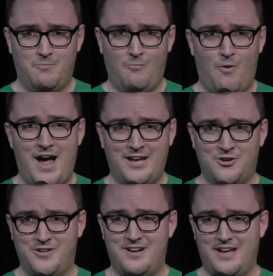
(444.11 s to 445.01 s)
Why
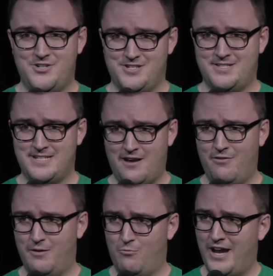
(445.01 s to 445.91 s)
couldn't I just tell
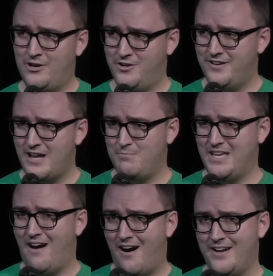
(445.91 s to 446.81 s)
them? Why couldn't I be
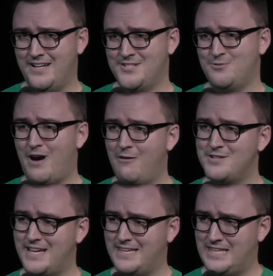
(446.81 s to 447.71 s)
honest? Why was
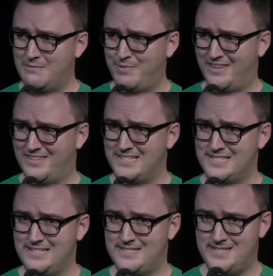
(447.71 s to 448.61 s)
I keeping this a
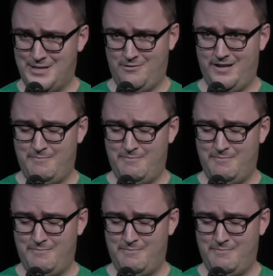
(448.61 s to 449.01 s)
secret?